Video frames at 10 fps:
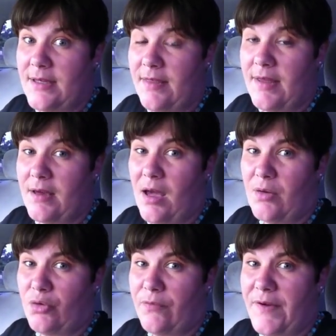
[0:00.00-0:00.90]
I
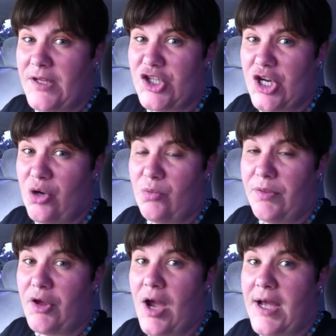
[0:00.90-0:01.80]
don't know if I shared with
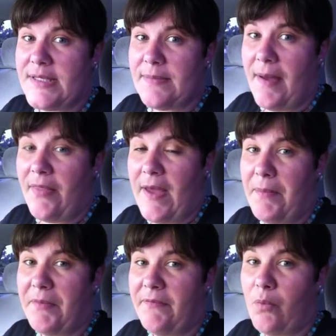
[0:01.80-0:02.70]
you guys about
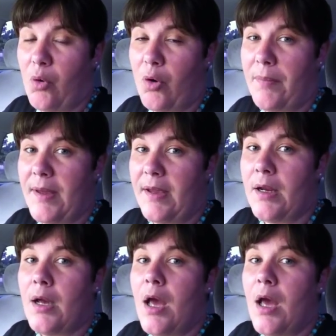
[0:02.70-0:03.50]
that before, but